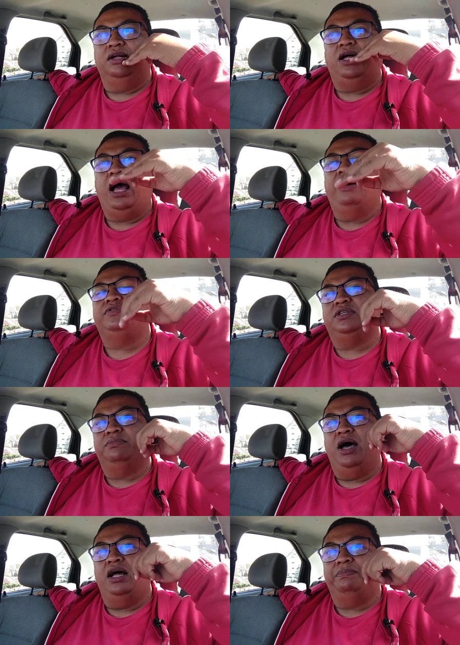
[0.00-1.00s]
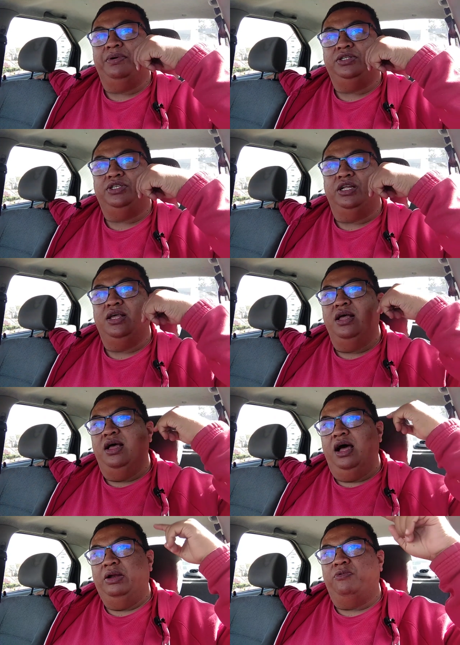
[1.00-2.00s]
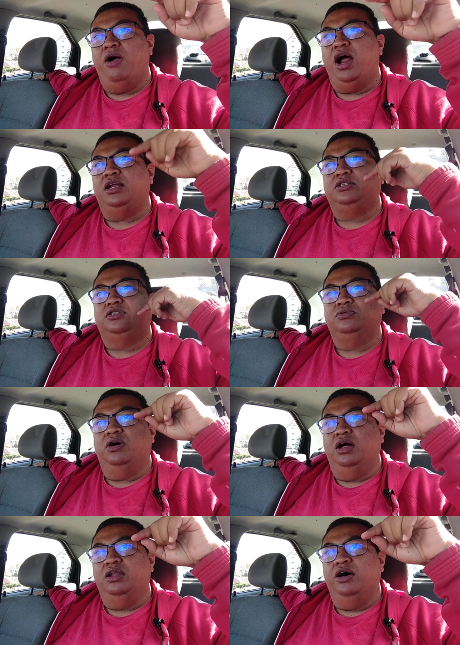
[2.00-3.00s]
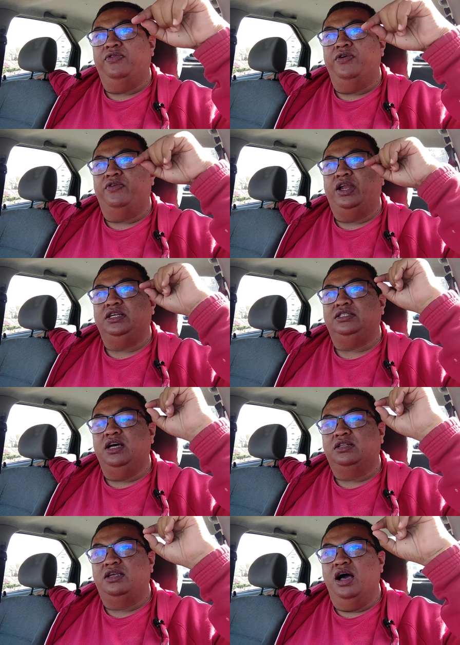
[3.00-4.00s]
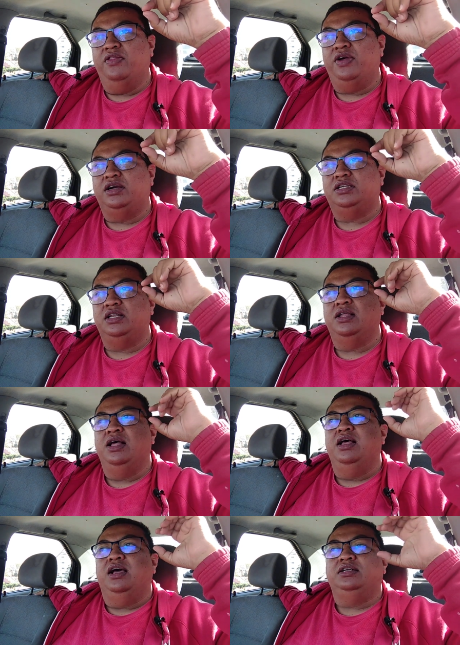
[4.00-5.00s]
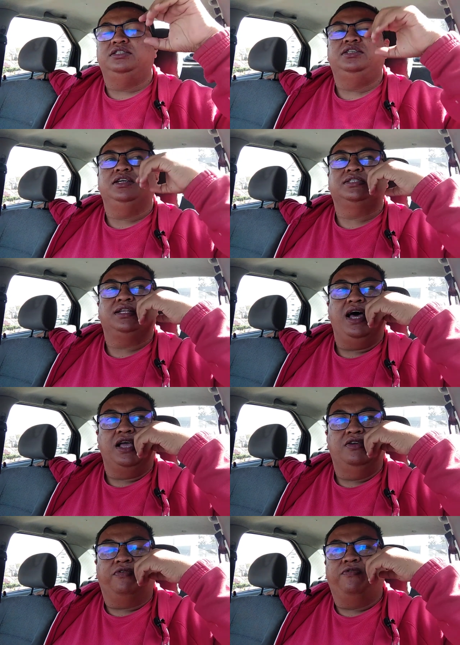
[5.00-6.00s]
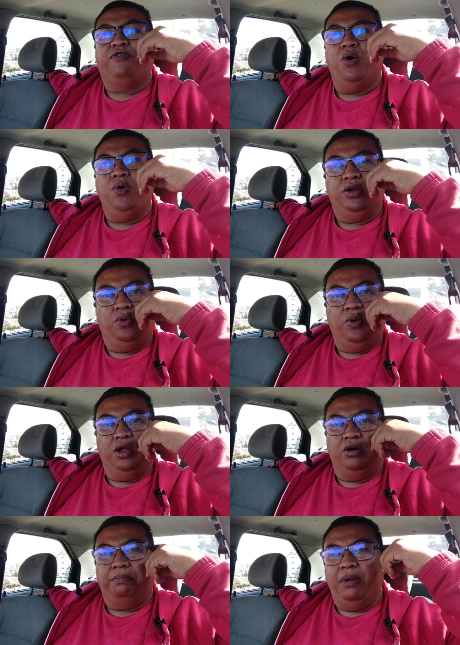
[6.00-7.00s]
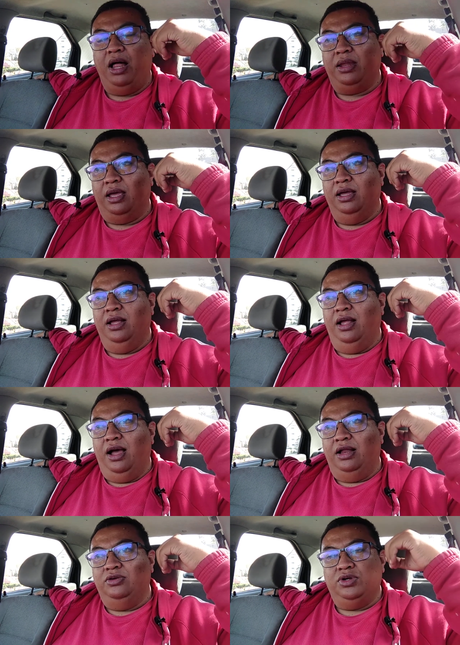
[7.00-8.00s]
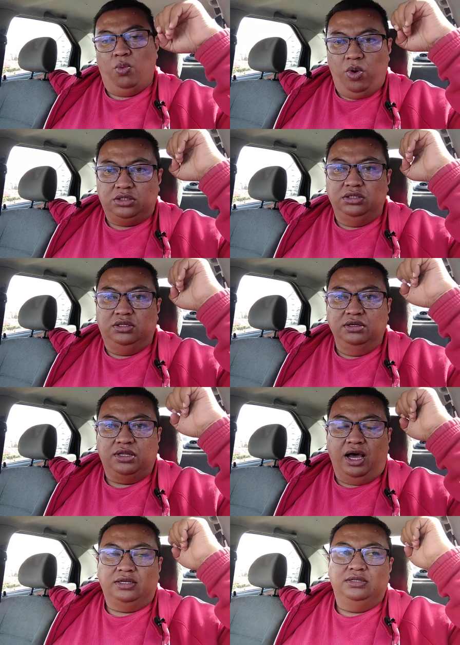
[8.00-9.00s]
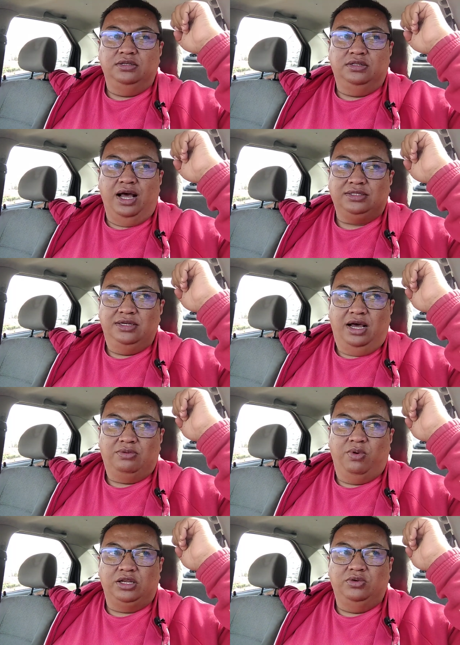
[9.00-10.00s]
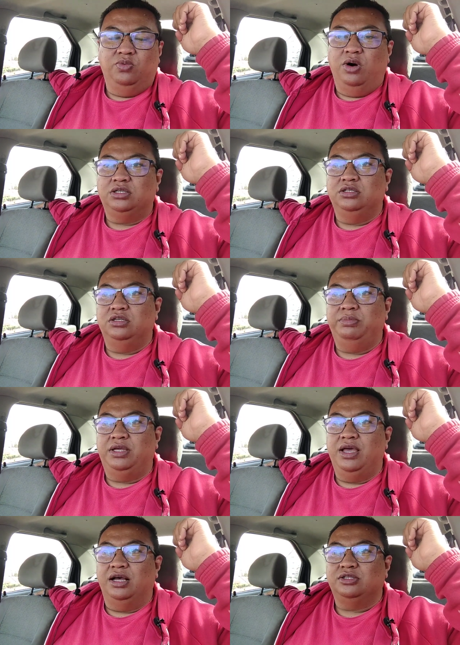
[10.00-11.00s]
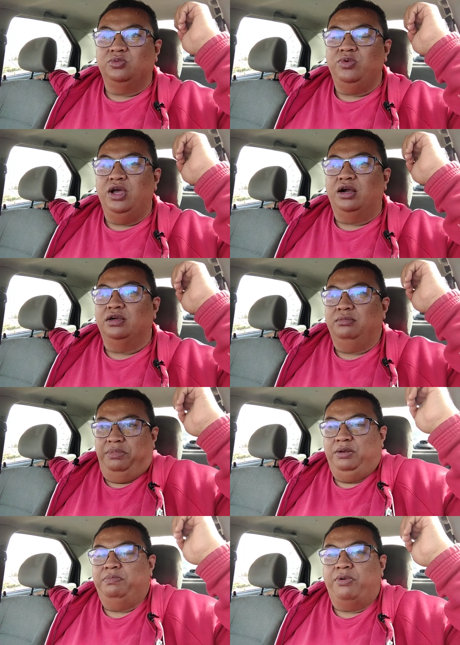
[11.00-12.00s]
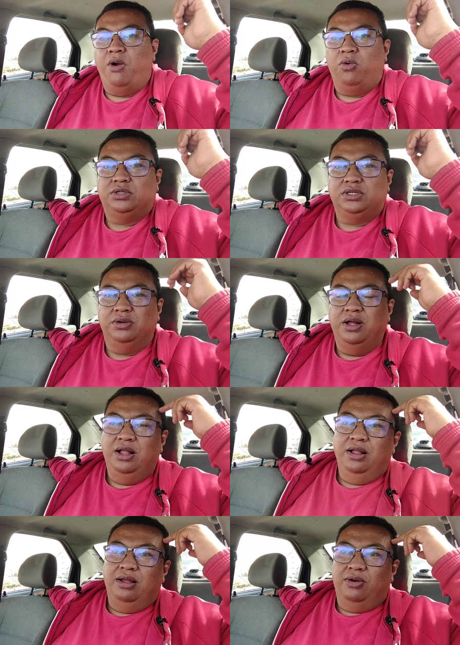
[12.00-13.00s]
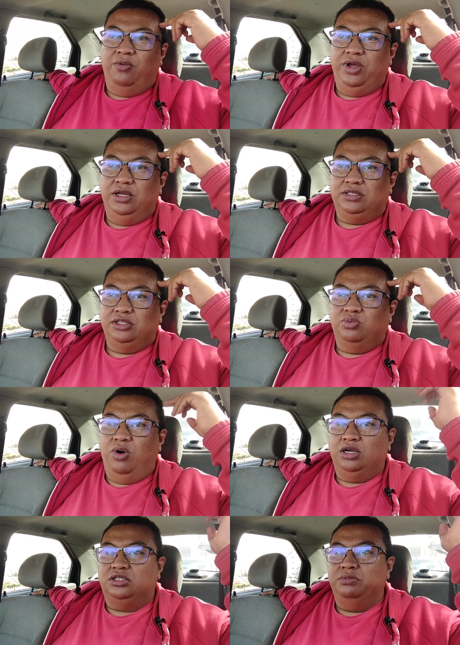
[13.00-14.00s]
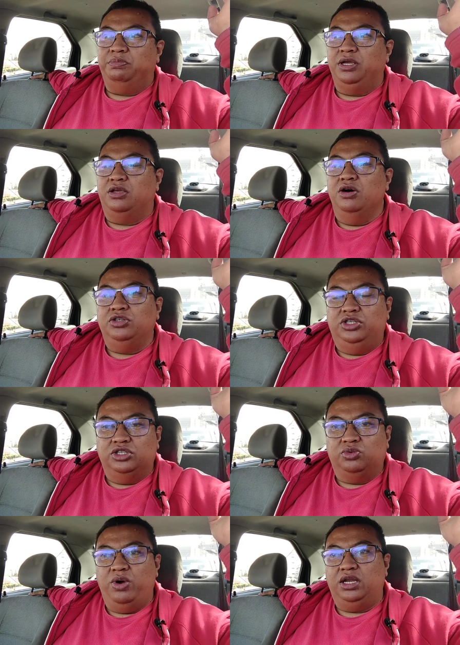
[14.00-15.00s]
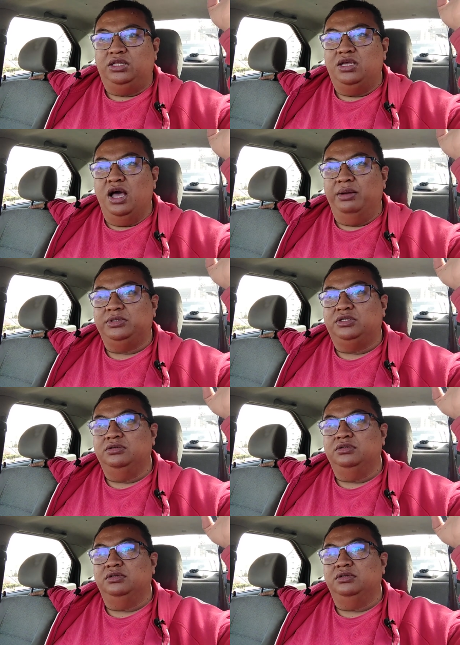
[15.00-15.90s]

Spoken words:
have some ad budget and run it to another that is not converting, it's just like you're throwing away your money. And you don't want to do that. That's not what you want to do, because we are a bit broke. So we just want to be cautious when it comes to